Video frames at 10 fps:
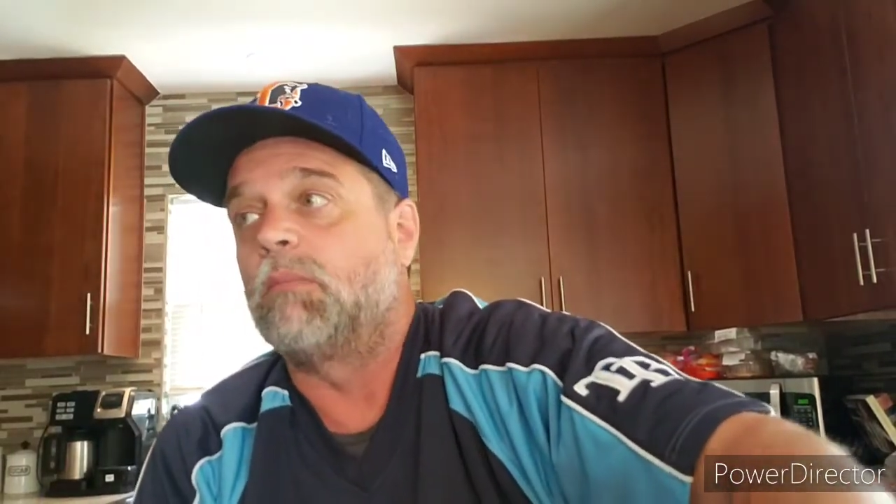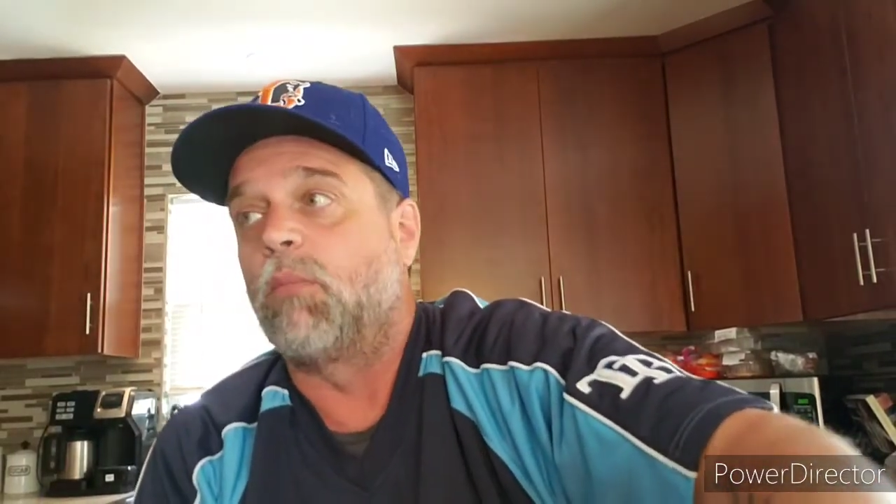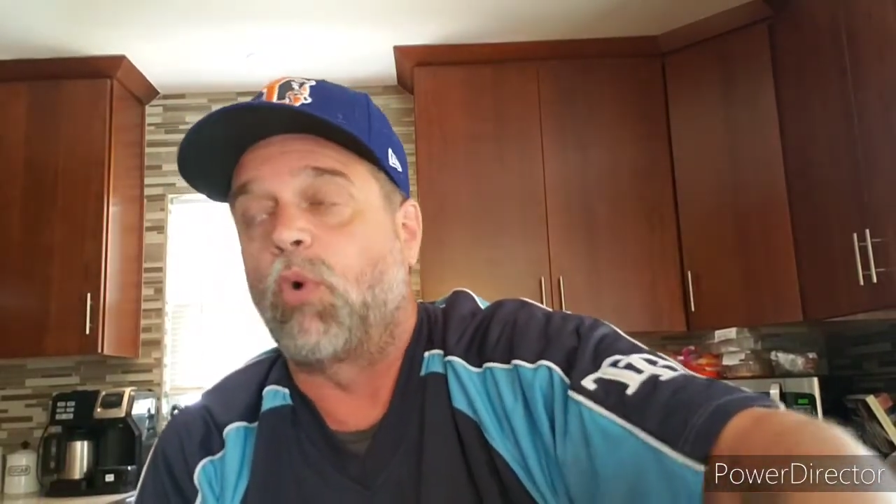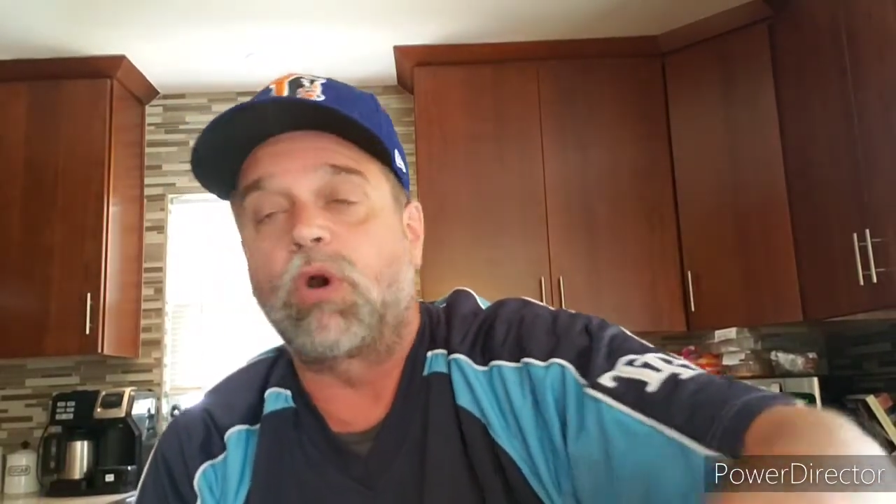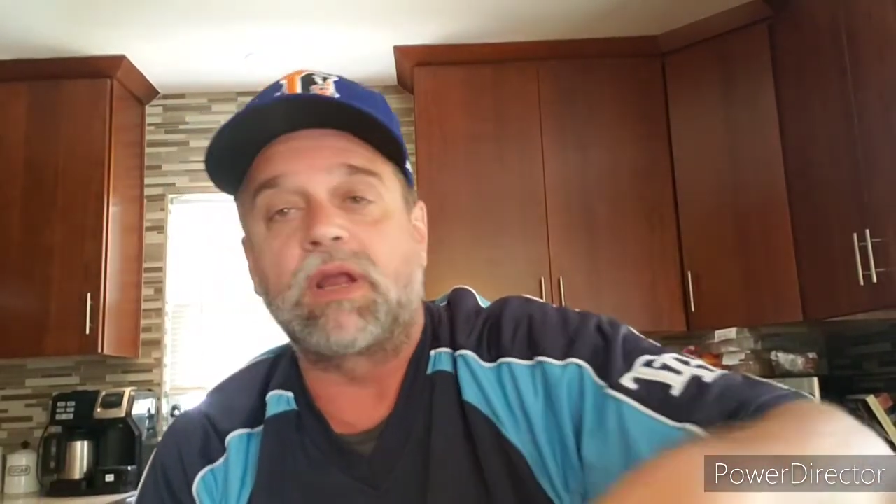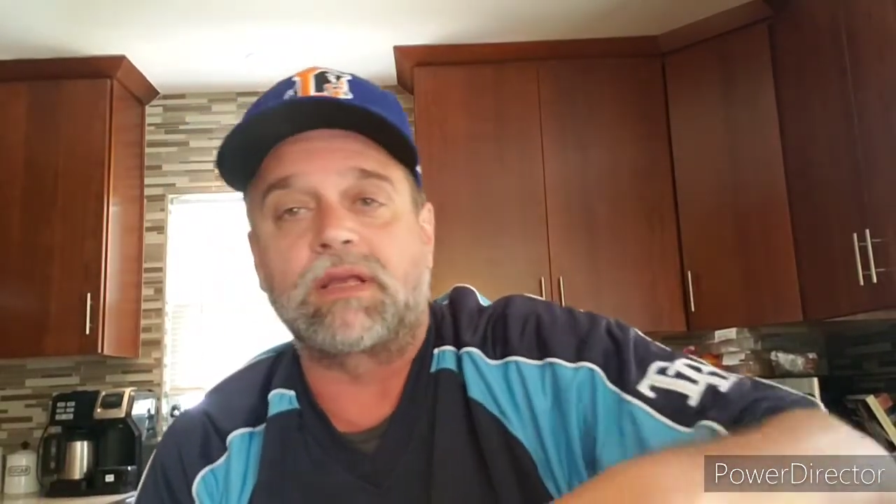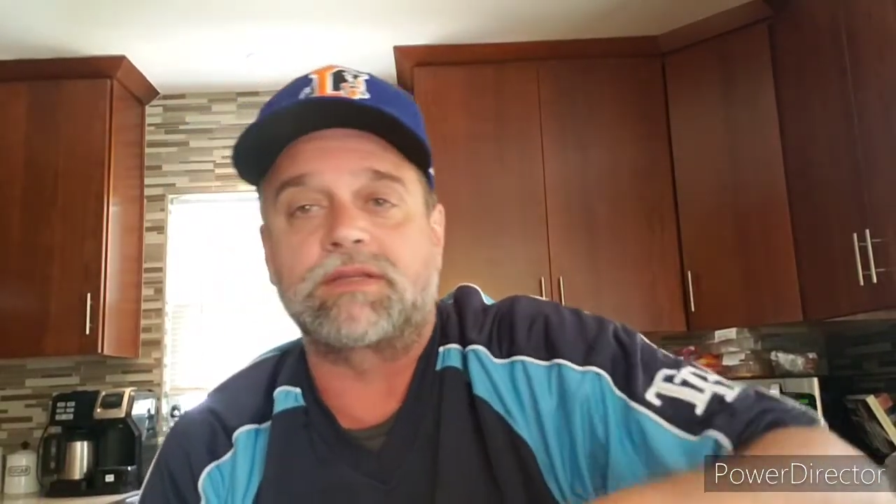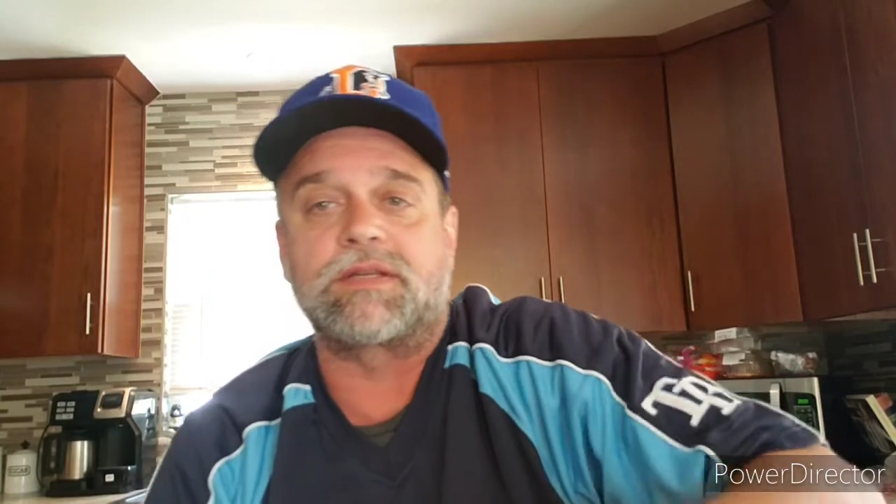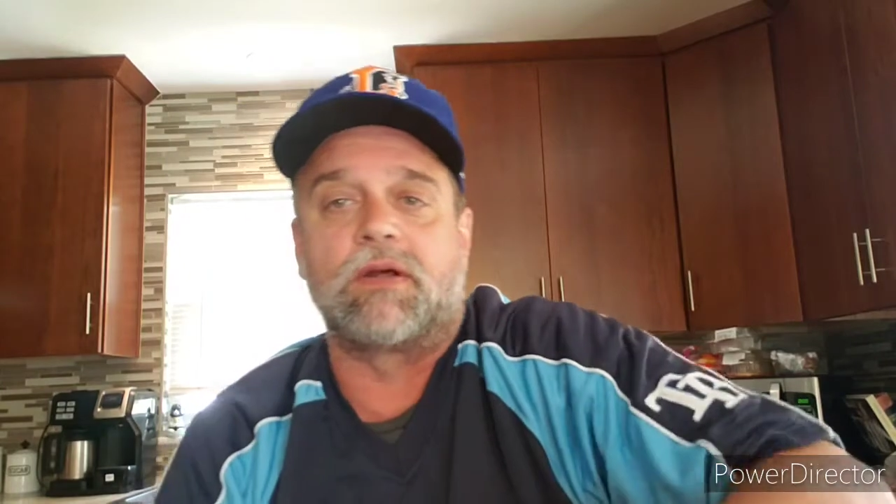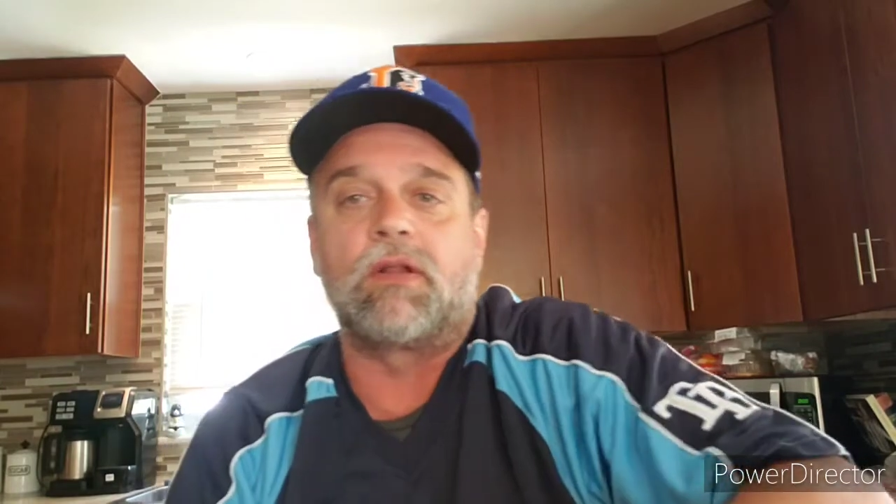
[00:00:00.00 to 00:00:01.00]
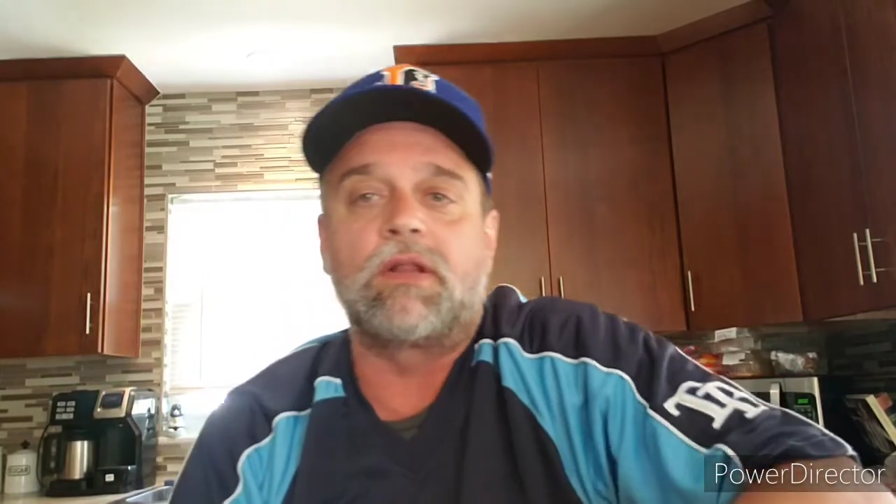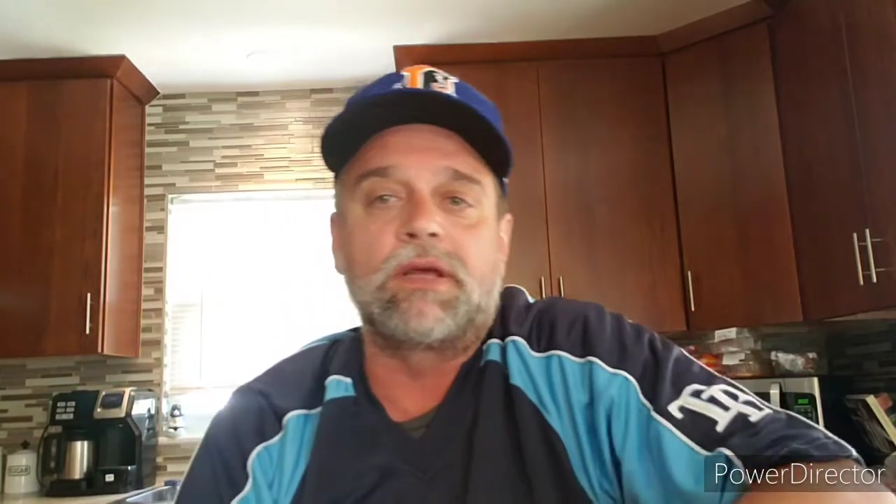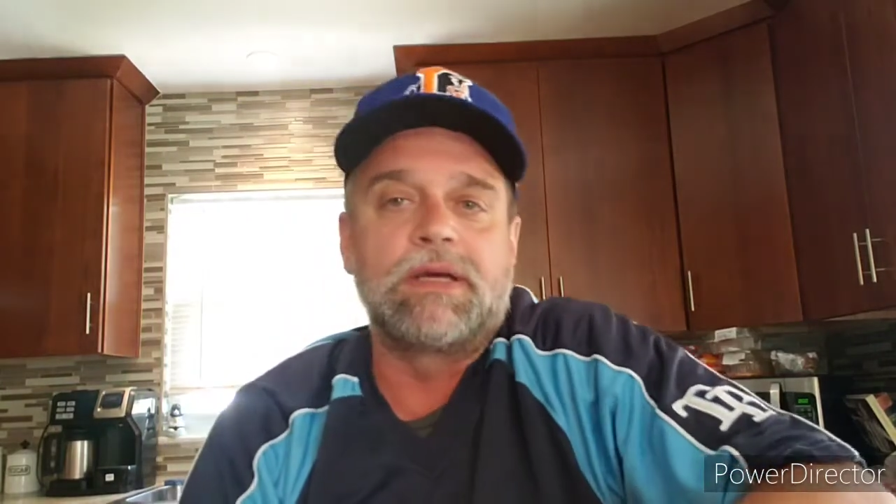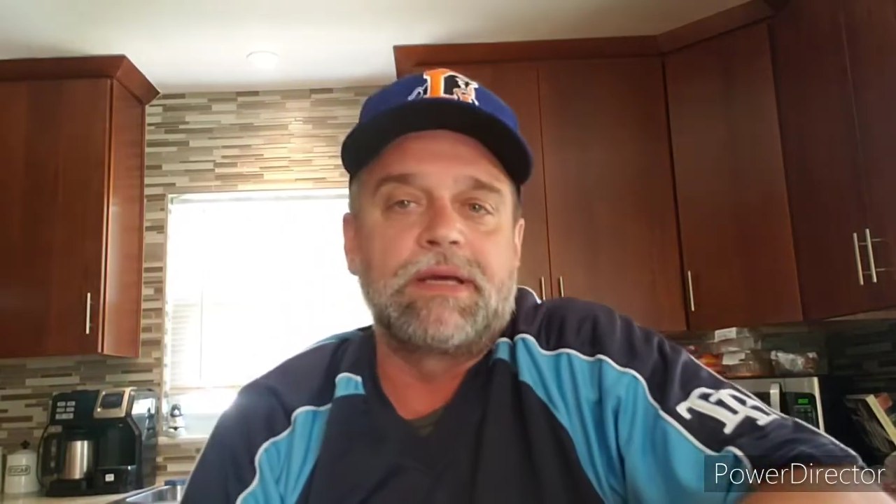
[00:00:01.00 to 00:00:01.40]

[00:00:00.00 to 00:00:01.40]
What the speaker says: morning still.